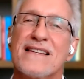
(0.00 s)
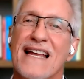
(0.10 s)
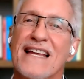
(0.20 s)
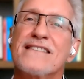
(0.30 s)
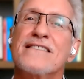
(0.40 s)

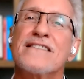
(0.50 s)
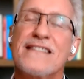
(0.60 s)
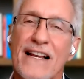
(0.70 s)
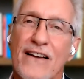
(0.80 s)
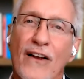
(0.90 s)

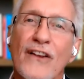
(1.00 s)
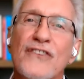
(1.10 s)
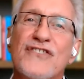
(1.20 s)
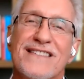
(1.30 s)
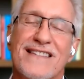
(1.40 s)

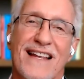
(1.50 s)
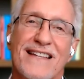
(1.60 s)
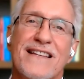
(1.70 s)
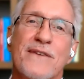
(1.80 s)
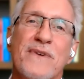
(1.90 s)
Psychology
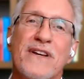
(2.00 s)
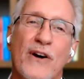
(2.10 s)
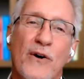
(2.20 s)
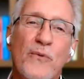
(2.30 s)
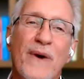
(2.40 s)
says that we
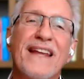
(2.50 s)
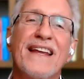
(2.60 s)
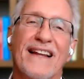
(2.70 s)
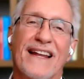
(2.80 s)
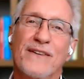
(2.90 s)

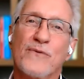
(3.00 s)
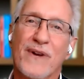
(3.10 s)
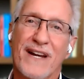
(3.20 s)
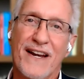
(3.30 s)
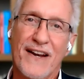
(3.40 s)
co-regulate
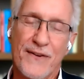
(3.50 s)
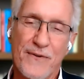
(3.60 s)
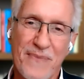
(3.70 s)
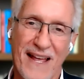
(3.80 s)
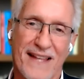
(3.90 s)
one
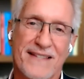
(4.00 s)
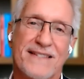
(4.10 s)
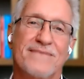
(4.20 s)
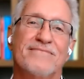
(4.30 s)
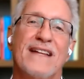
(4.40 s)
another
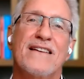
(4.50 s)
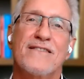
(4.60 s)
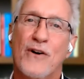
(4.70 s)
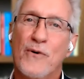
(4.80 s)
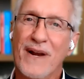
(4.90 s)
best.
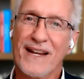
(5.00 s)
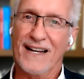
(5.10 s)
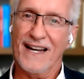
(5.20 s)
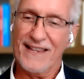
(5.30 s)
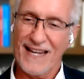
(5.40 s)

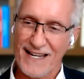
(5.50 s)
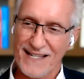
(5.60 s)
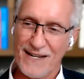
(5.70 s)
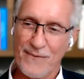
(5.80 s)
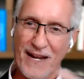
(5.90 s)
Co-regulate, that
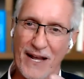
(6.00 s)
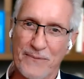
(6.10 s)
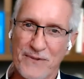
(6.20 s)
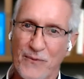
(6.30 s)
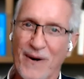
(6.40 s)
is, that we
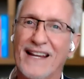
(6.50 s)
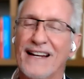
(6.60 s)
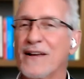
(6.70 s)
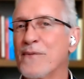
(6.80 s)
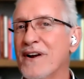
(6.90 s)
help to
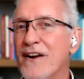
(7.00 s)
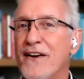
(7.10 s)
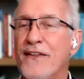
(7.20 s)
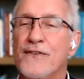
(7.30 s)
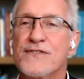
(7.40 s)
regulate one
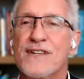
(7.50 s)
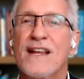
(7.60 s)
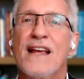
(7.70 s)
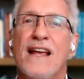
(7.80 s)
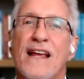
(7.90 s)
another's
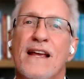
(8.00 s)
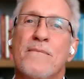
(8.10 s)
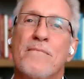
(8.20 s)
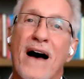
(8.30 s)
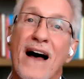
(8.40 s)

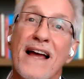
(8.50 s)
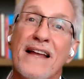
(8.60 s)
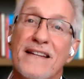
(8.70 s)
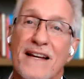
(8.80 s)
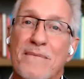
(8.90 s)

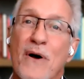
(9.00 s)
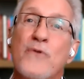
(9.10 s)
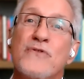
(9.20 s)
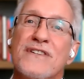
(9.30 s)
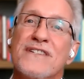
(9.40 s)
mind and
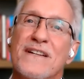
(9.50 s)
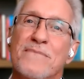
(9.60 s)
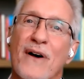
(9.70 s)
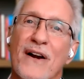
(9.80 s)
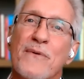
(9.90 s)
emotions
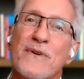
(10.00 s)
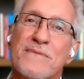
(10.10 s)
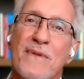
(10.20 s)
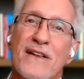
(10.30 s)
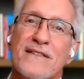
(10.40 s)
and body
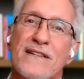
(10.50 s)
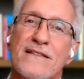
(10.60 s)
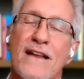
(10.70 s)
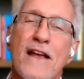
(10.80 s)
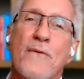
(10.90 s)

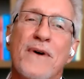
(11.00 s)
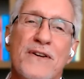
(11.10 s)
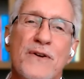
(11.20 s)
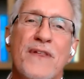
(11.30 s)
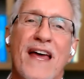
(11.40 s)
responses. We
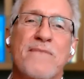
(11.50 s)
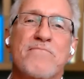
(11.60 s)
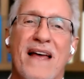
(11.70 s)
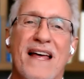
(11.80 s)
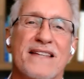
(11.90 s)
do
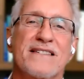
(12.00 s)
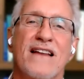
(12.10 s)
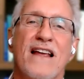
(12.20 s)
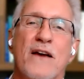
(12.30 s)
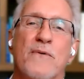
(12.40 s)
that
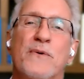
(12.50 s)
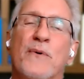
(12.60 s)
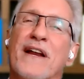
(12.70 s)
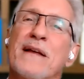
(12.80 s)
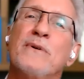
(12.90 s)
best when
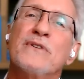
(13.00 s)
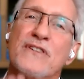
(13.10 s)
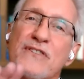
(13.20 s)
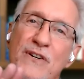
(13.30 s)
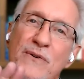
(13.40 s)
we're able
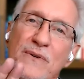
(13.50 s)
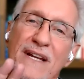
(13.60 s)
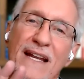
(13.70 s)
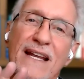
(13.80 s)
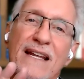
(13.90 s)
to
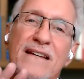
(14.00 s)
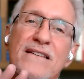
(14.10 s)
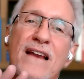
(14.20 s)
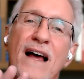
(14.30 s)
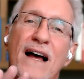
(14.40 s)
tune
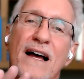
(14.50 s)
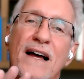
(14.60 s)
in